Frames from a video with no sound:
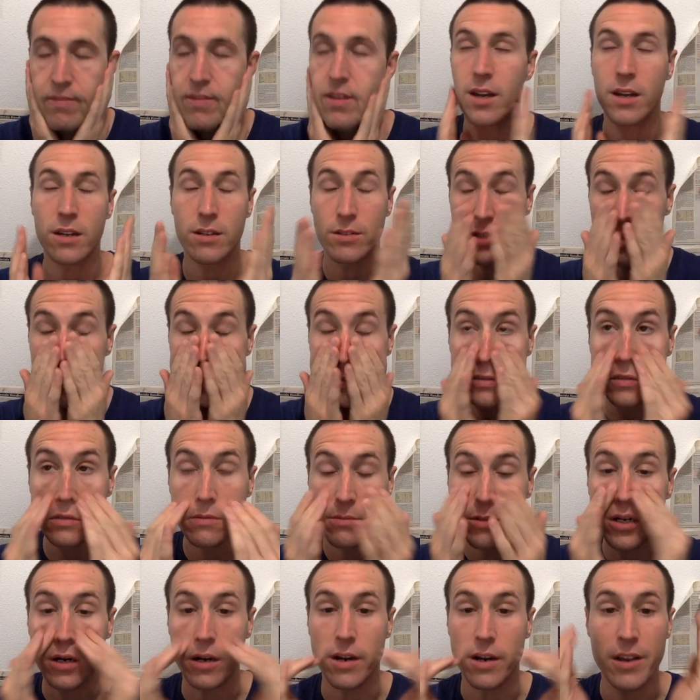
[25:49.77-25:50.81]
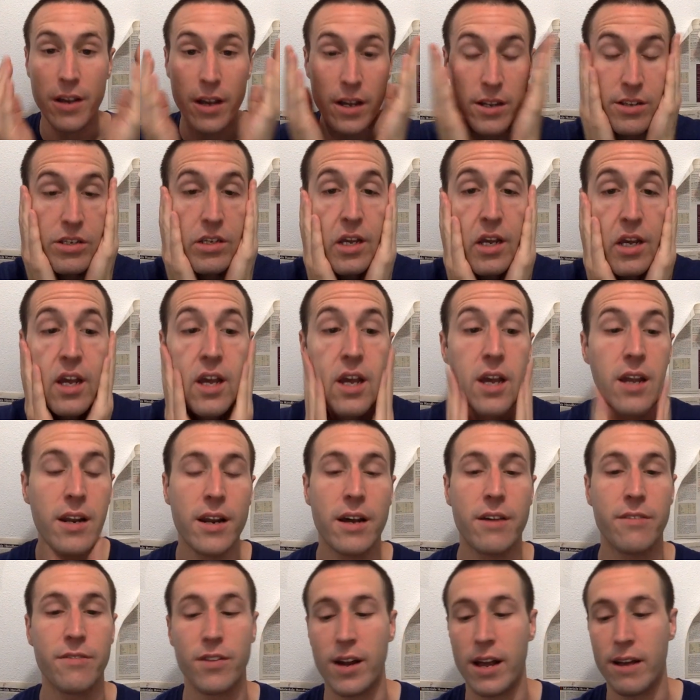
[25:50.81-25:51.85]
Oh, geez, sorry you guys,
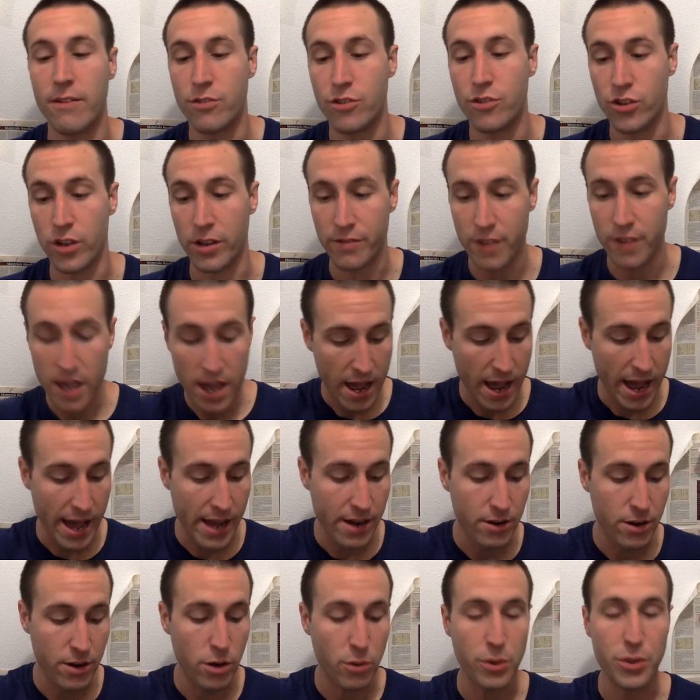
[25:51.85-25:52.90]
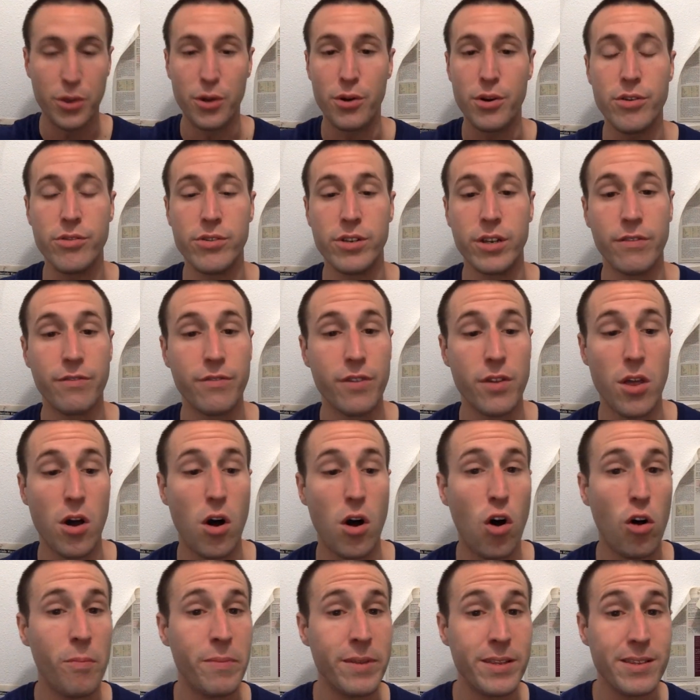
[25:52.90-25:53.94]
not for an aftershave. I don't know what they're using for the
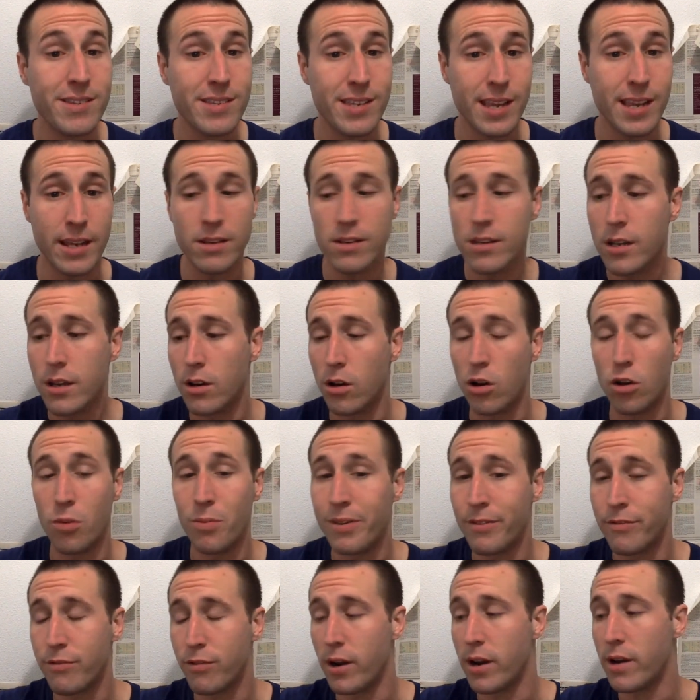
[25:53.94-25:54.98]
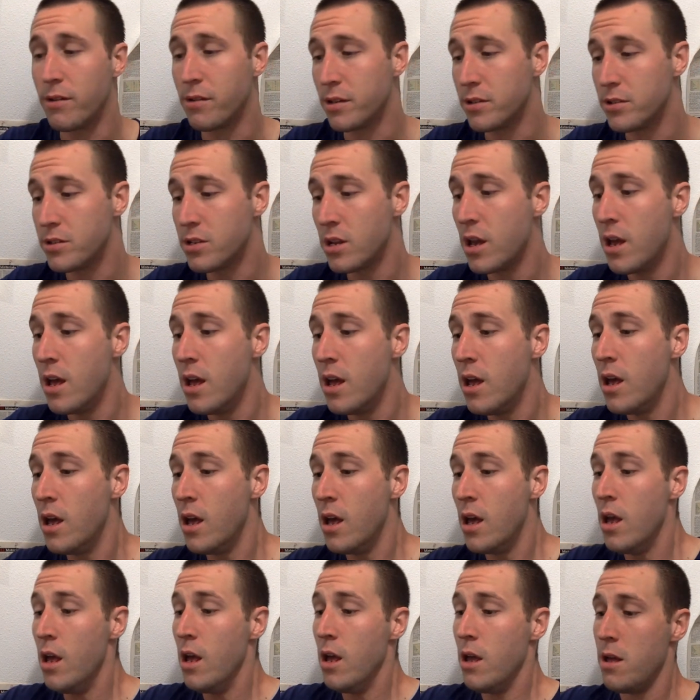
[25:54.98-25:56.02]
almond scent, almond fragrance.
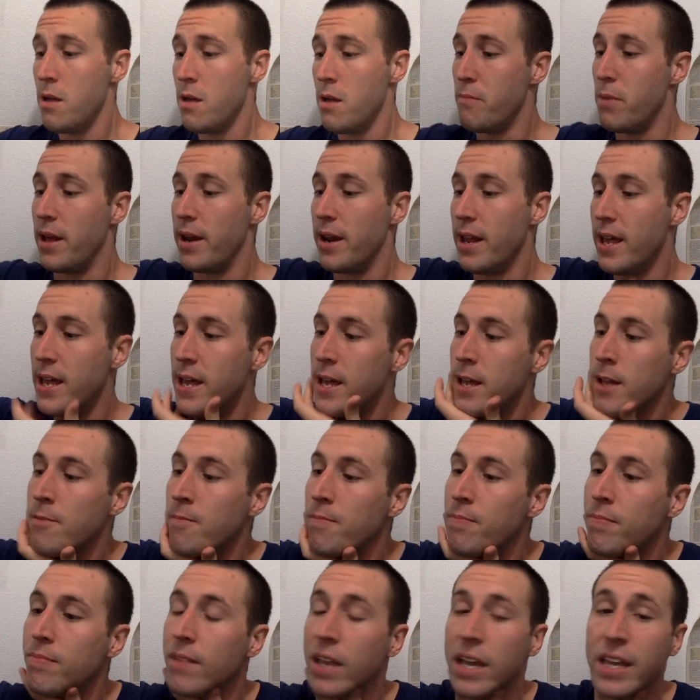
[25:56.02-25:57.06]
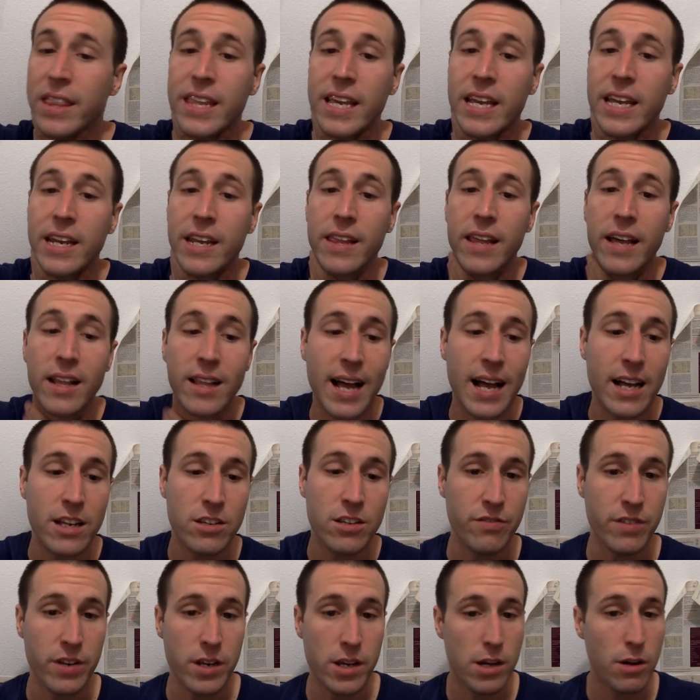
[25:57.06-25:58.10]
But at the end of that
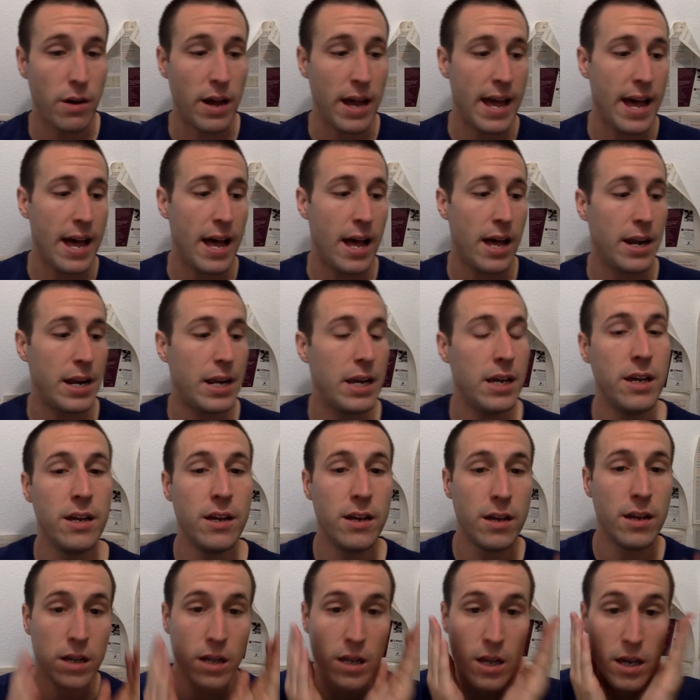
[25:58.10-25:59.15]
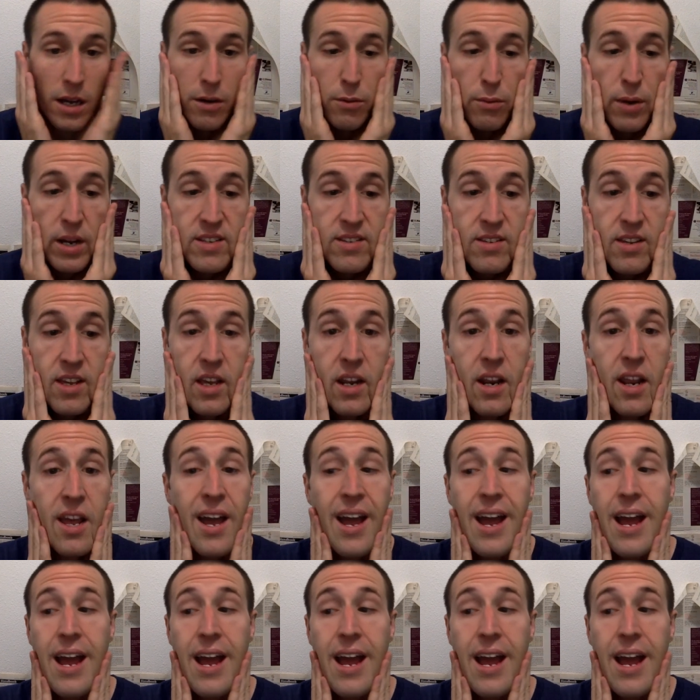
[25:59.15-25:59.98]
last video, I had kind of red skin.